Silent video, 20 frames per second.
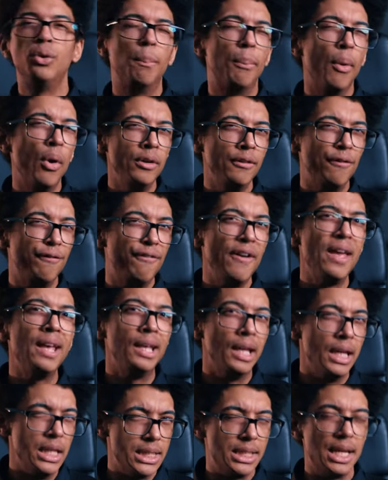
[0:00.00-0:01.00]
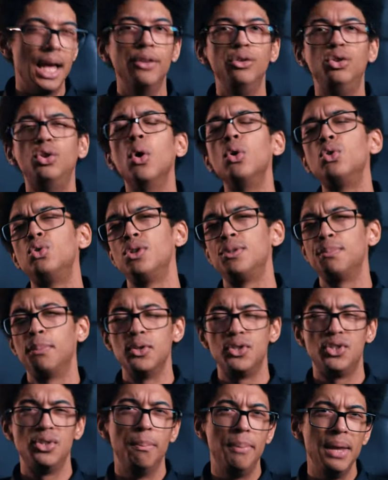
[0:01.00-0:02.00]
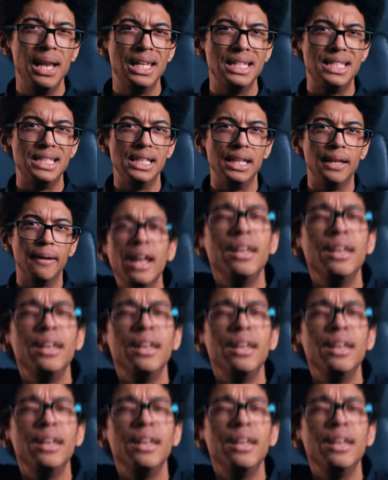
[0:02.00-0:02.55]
to point fingers and dodge responsibility.